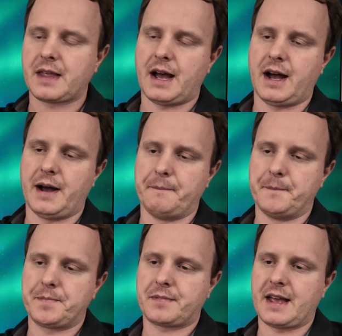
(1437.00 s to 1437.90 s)

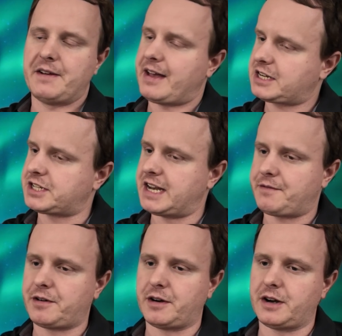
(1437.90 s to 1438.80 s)
I've actually
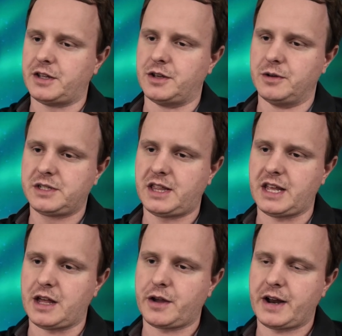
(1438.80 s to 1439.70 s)
never used
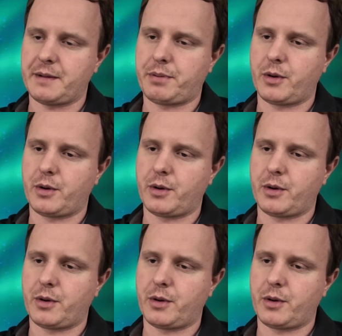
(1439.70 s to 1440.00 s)
the Ethernet